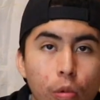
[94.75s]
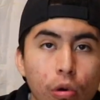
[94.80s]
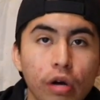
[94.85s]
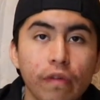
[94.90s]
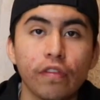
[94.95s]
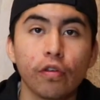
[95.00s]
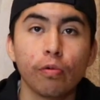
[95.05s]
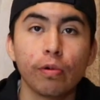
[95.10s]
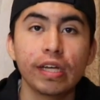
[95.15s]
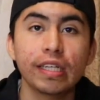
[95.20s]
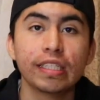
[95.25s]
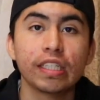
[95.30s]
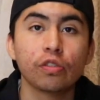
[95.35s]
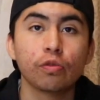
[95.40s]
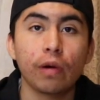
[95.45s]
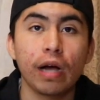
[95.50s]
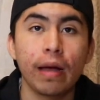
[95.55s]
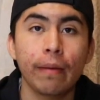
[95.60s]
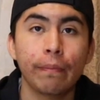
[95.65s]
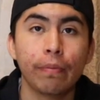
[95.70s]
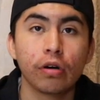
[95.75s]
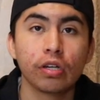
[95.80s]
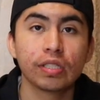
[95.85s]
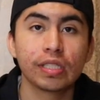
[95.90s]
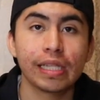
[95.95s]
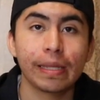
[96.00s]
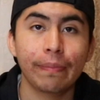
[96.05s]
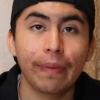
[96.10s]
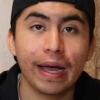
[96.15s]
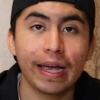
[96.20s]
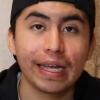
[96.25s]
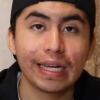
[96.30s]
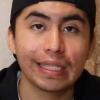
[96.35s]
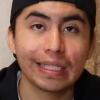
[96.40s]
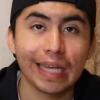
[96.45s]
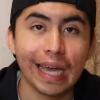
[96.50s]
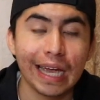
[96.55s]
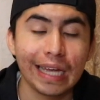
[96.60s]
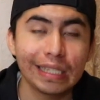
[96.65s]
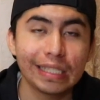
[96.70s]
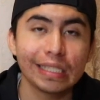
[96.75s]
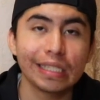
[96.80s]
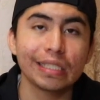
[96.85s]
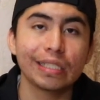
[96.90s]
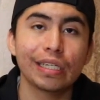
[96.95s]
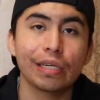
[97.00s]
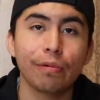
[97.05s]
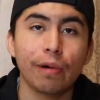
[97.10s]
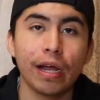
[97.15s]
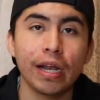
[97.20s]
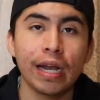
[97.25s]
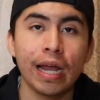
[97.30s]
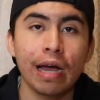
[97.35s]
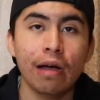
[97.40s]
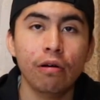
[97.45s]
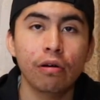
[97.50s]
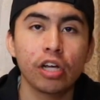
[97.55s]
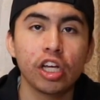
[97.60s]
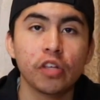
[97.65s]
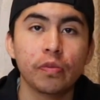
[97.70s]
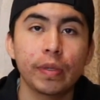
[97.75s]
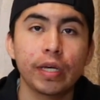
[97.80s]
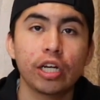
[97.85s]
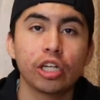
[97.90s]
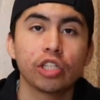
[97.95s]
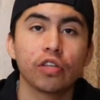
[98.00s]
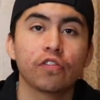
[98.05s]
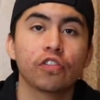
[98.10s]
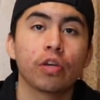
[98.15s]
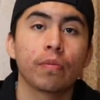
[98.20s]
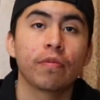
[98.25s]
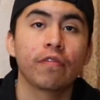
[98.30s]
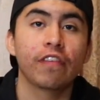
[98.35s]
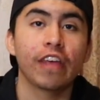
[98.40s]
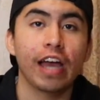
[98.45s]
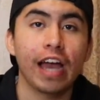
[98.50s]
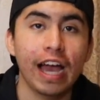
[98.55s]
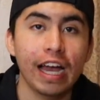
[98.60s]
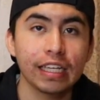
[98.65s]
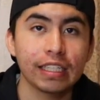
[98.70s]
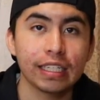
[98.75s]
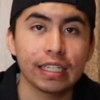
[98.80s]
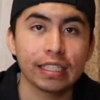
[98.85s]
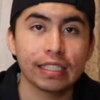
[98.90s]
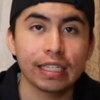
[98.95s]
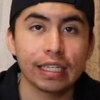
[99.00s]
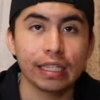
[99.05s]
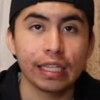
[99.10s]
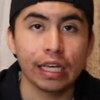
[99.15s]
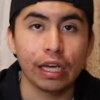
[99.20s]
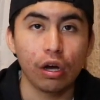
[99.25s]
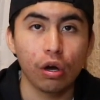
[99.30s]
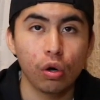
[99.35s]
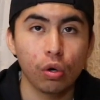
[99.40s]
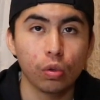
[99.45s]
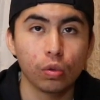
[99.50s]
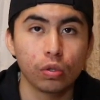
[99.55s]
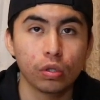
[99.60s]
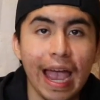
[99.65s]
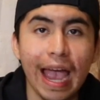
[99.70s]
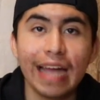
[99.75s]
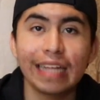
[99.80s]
One of the reasons why I'm personally buying into AT&T right now is because of some of the assets that they own.